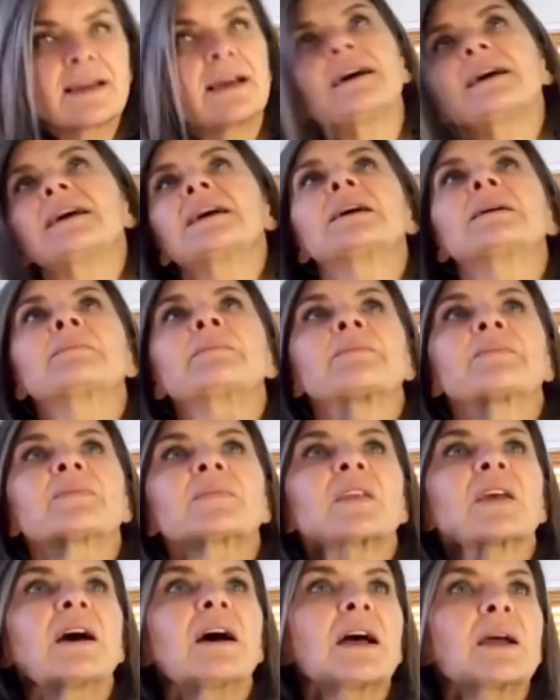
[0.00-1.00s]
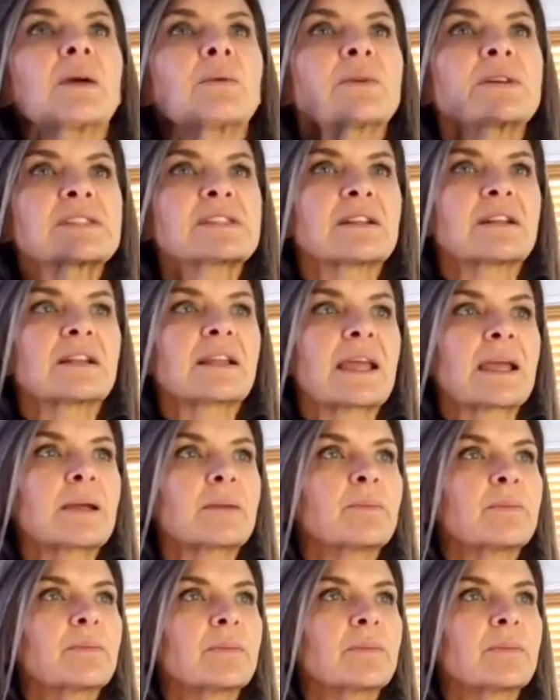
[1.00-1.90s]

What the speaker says: I wasn't like